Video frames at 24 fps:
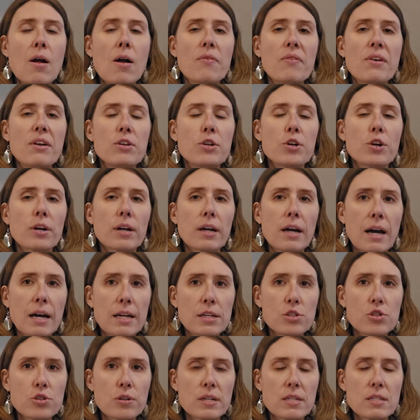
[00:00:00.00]
And then your
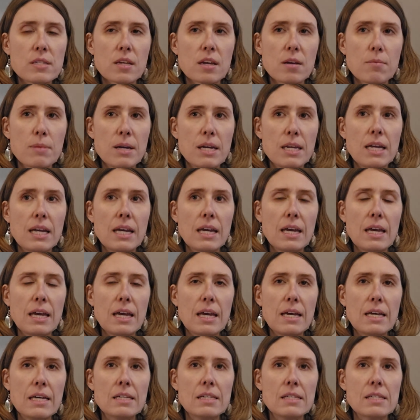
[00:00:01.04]
country's committee
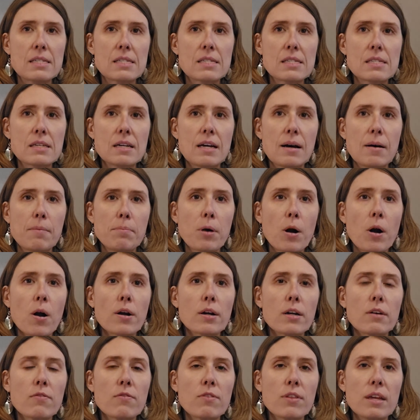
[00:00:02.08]
is
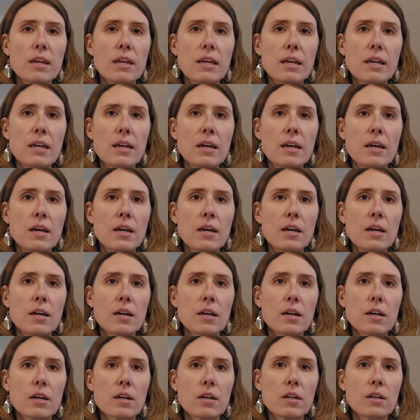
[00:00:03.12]
part of the
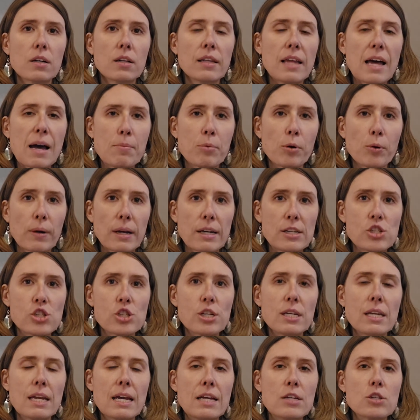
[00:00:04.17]

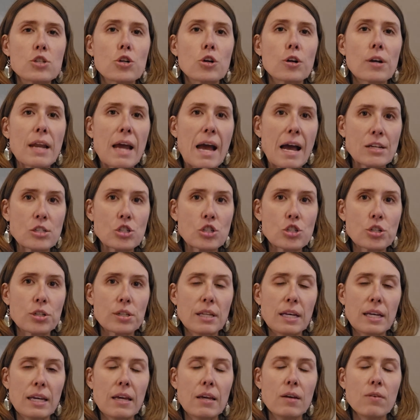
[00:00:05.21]
collaboration
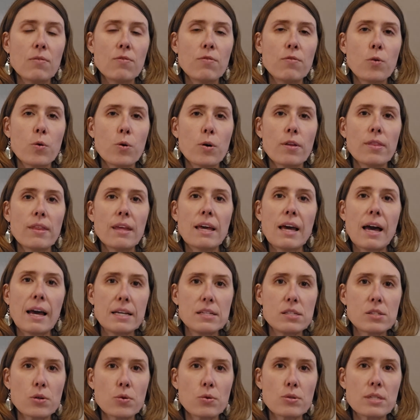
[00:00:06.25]
internationally for the
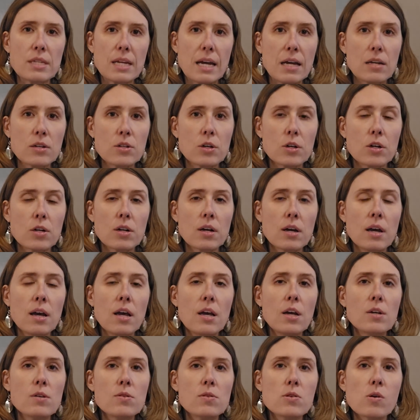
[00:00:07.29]
ISO standard.
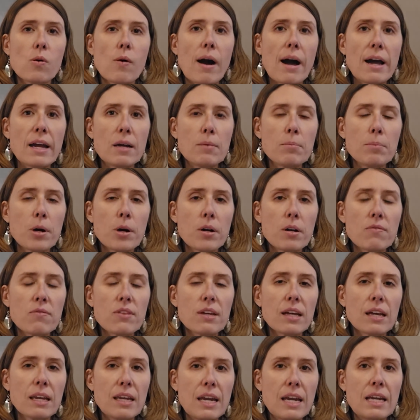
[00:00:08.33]
So I am part of
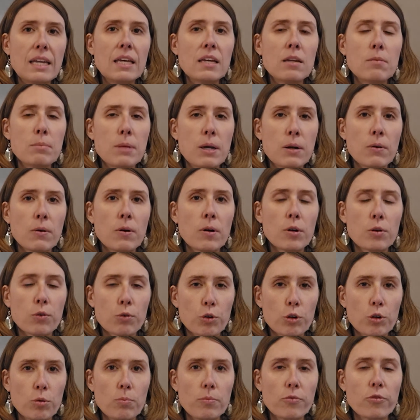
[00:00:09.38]
the Canadian Mirror
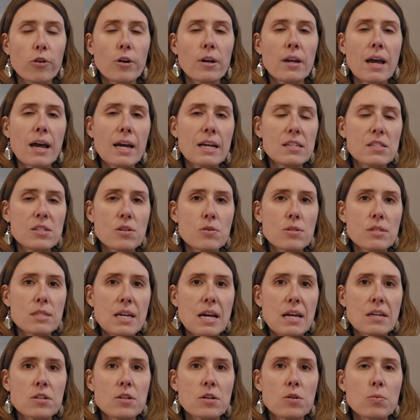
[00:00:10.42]
group for an ISO
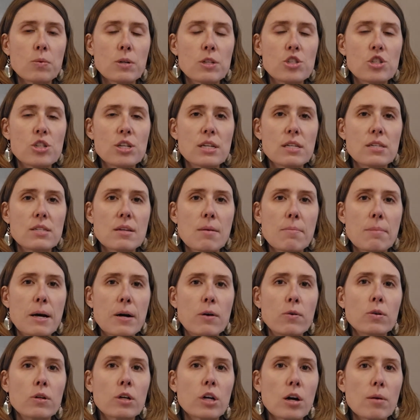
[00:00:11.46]
standard, which is
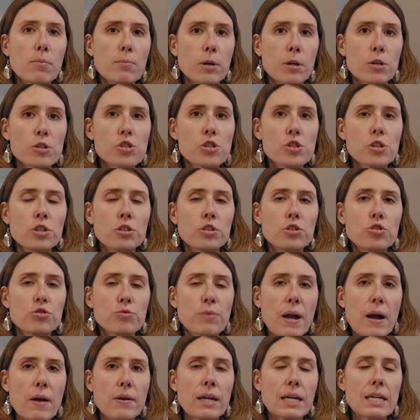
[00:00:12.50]
about commercial
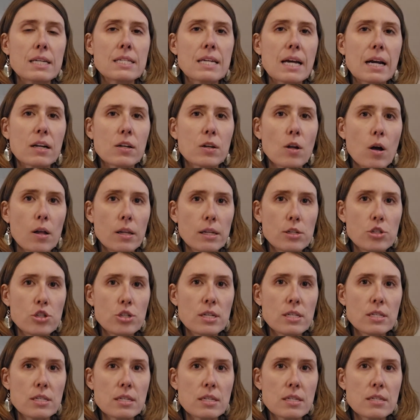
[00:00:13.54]
drowning
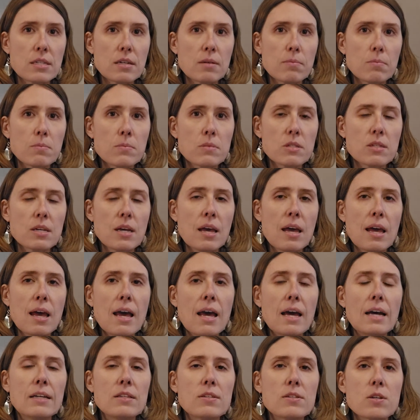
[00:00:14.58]
technology systems.
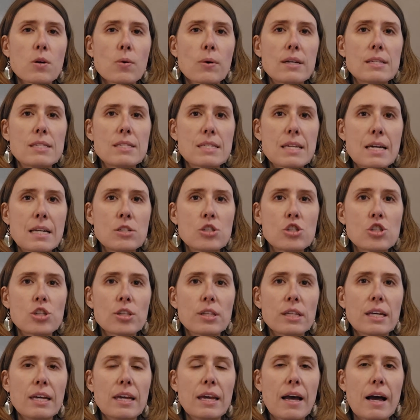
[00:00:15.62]
And so
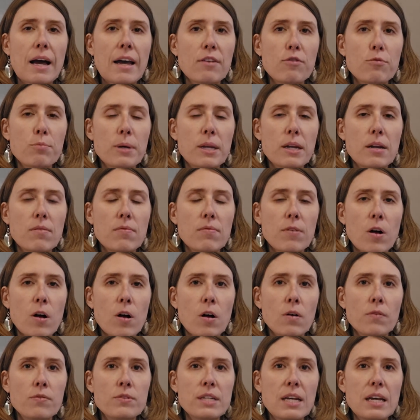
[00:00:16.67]
essentially I've been
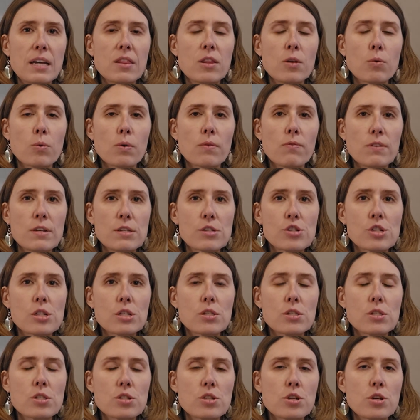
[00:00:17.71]
involved in the
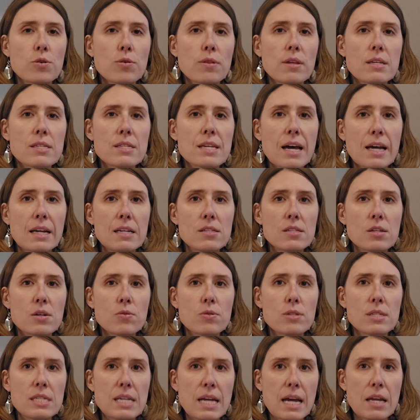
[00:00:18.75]
revisions to this ISO
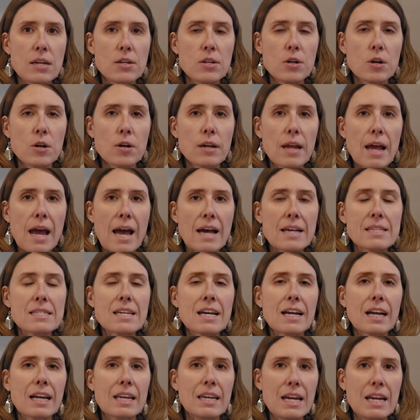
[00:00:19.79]
standard as
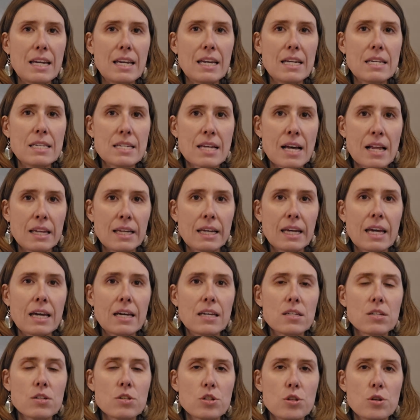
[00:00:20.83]
a Canadian
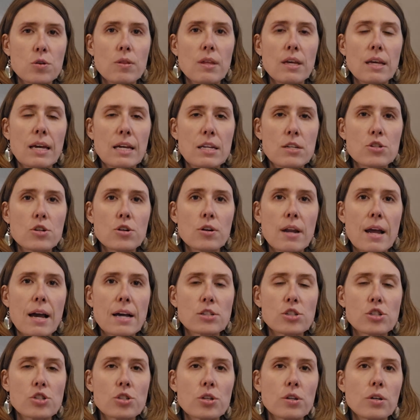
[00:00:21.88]
delegate to the
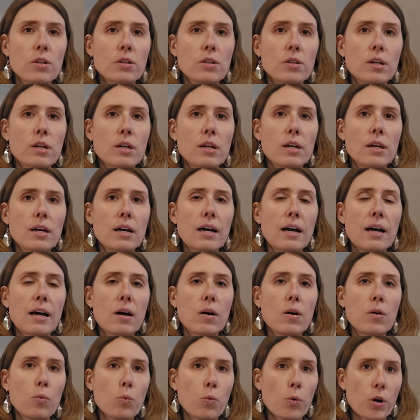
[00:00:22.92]
international
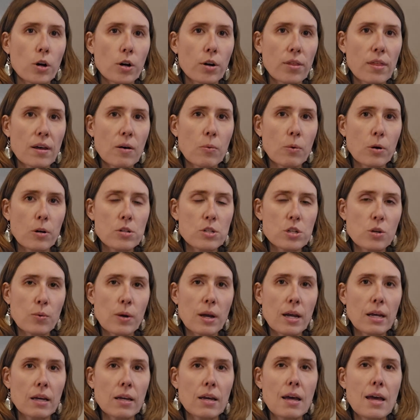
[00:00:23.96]
work that we're
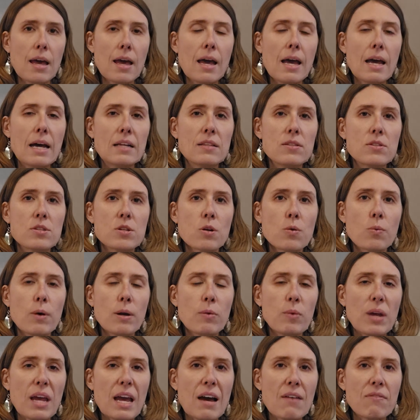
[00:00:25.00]
doing. And so
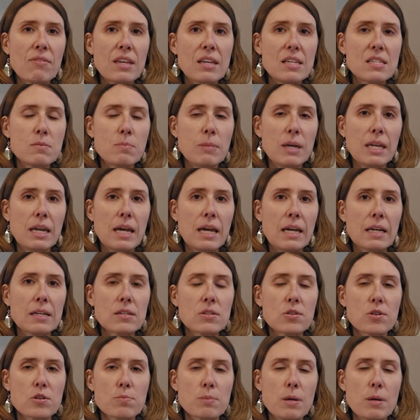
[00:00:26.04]
when we have these
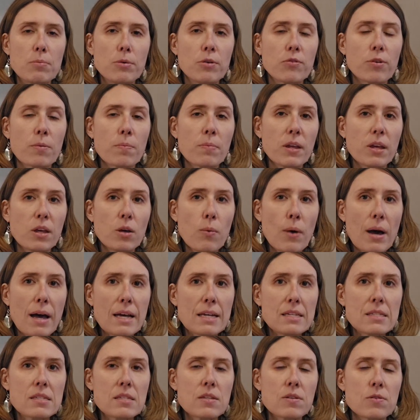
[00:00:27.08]
meetings, there's people from the
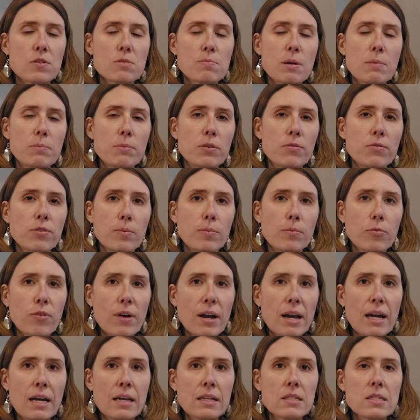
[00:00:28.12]
US, there's people from
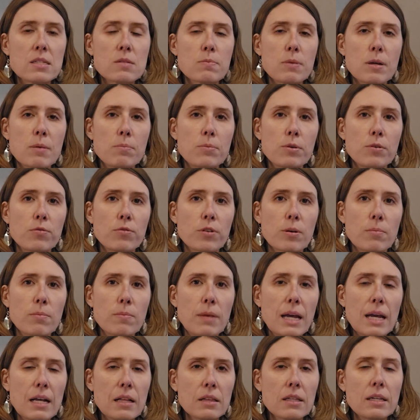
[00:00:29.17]
France, people from
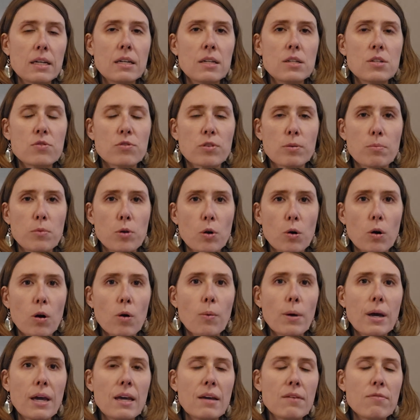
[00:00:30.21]
England, from
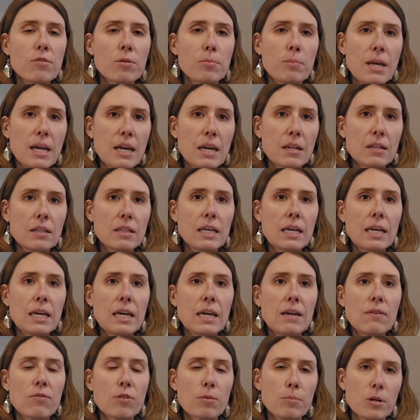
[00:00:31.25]
Norway, from
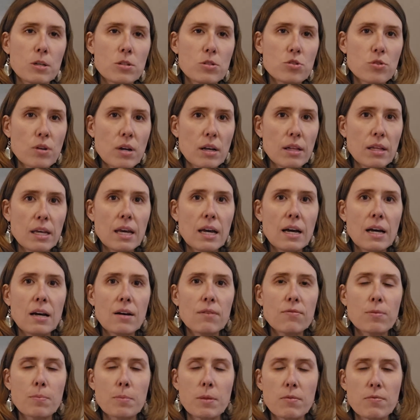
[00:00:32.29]
Italy, from
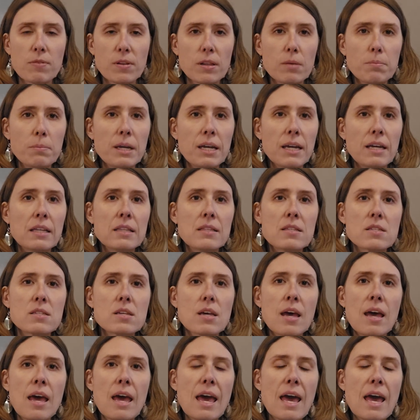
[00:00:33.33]
Australia, from the Philippines.